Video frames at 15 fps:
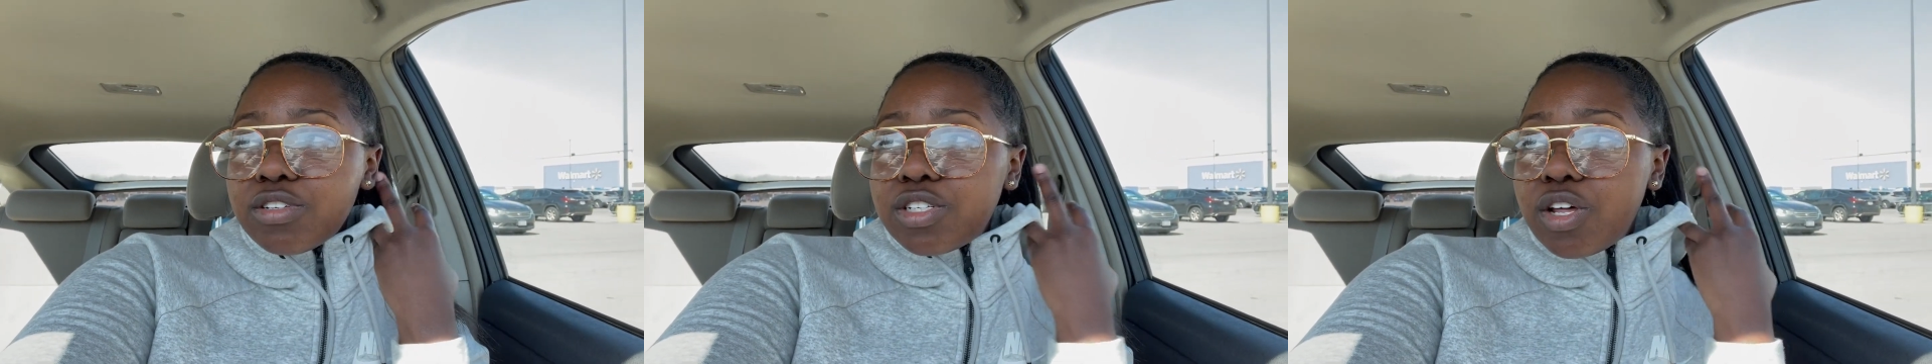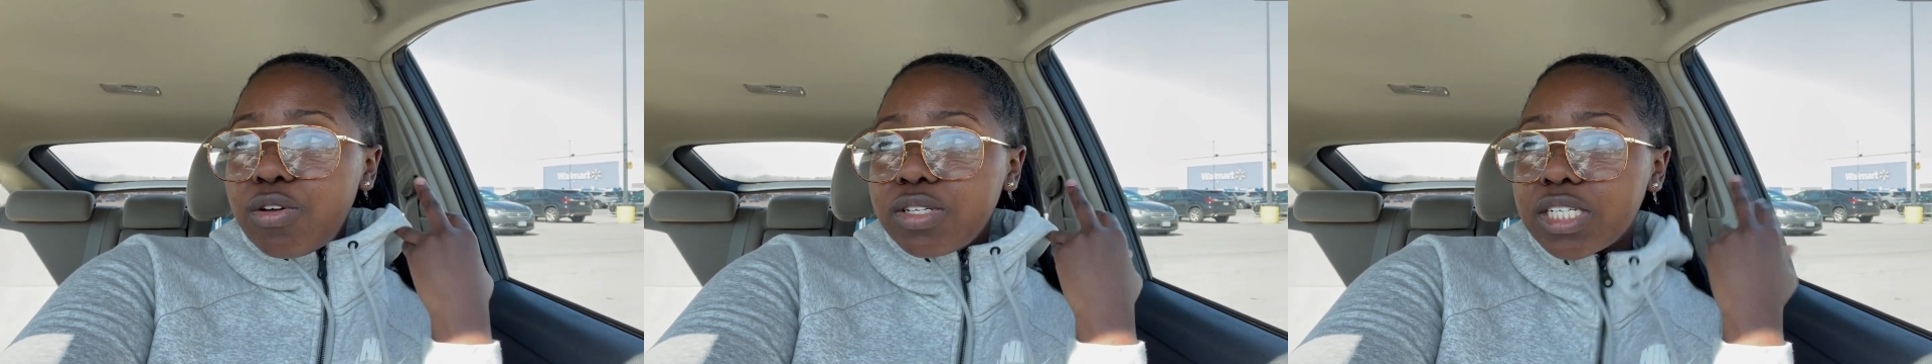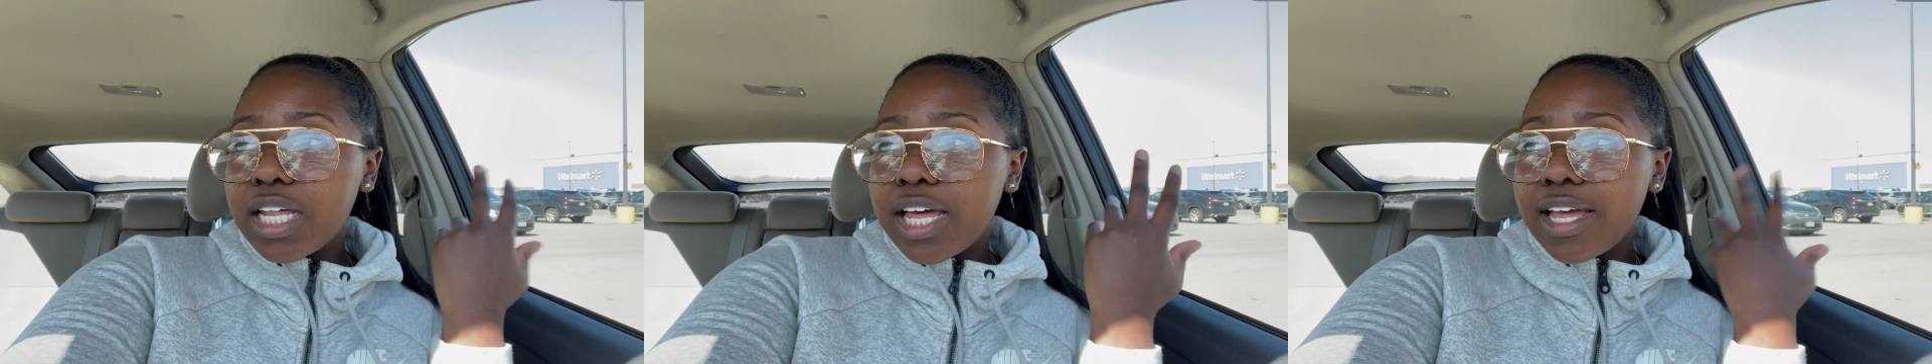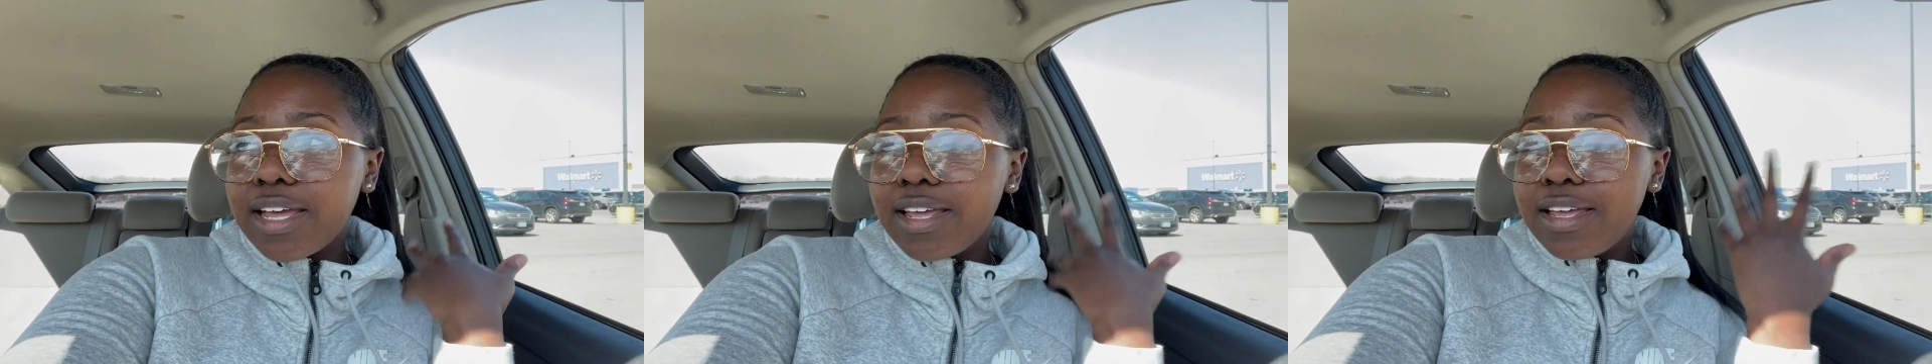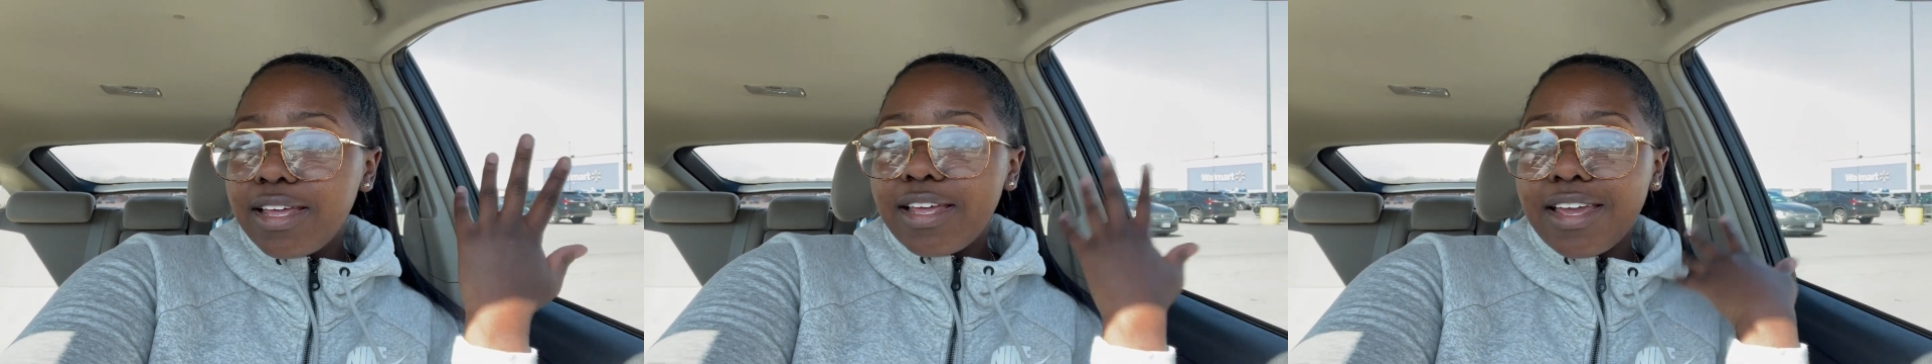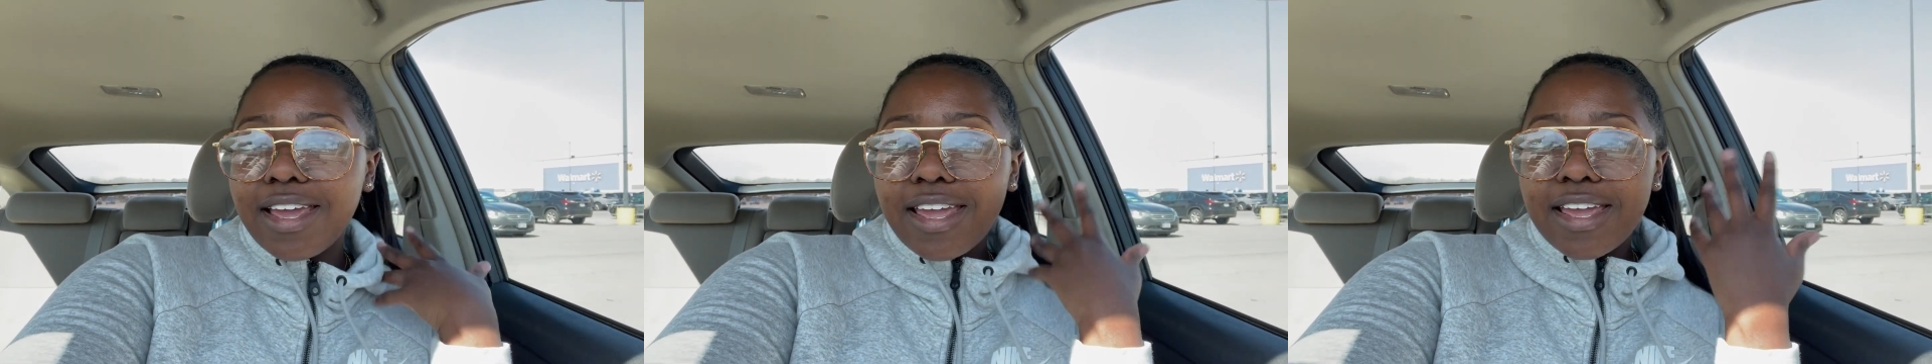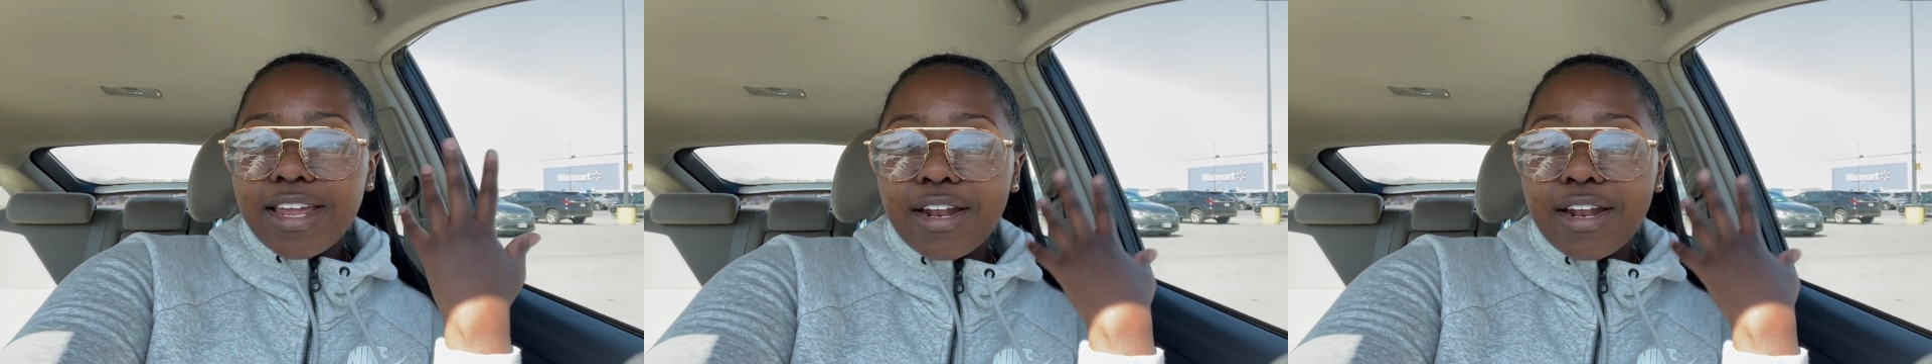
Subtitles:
So it's like, you